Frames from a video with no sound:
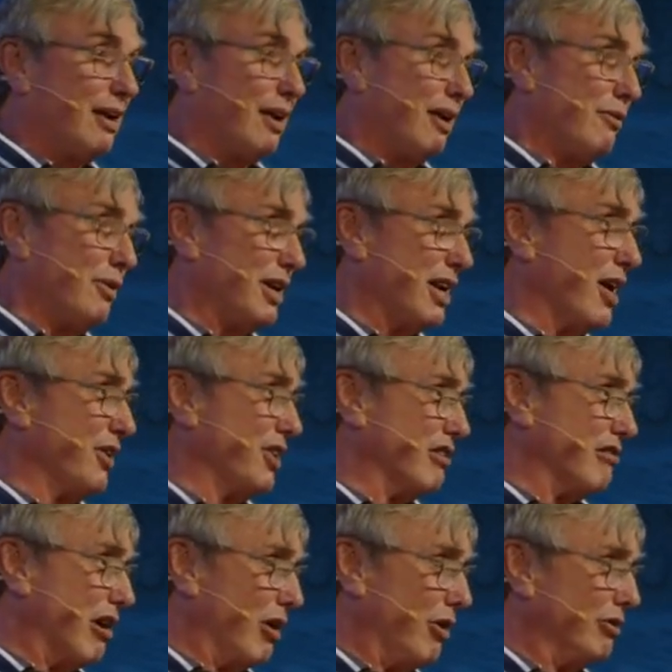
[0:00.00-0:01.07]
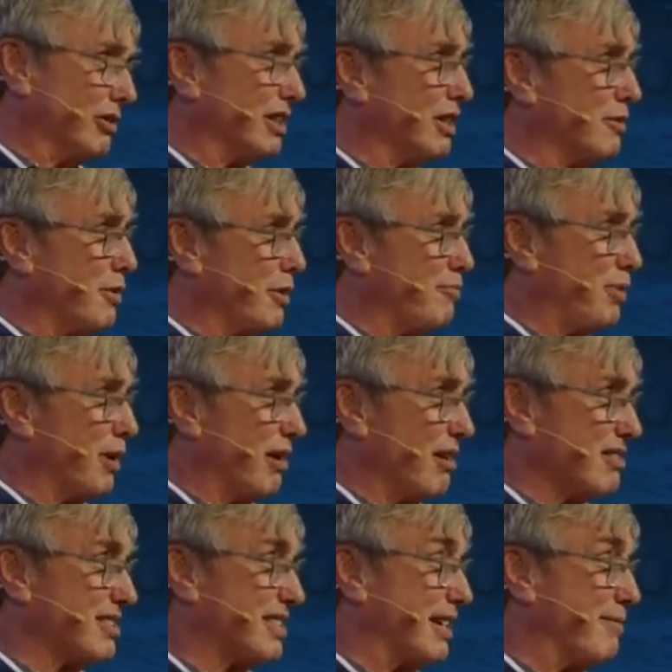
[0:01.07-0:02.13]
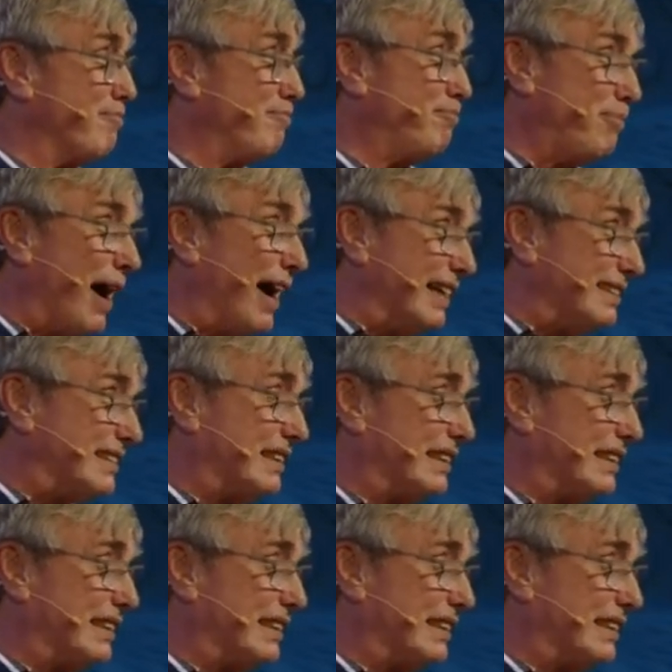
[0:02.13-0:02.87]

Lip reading: We know you're old and a bit past it, but